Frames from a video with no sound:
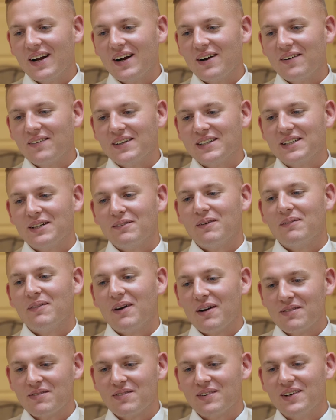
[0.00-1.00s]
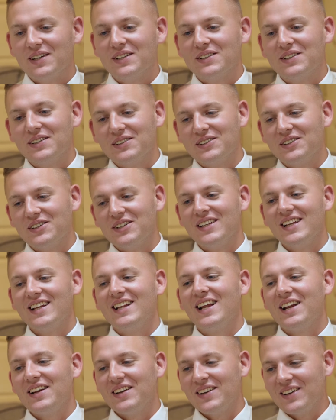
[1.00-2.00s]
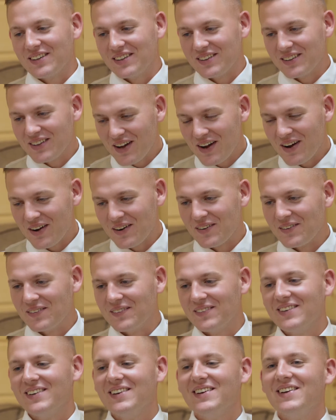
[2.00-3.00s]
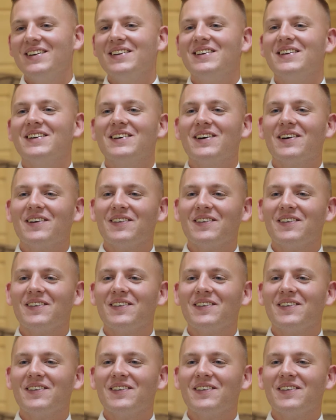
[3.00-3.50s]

her there with some of my friends who she did not know to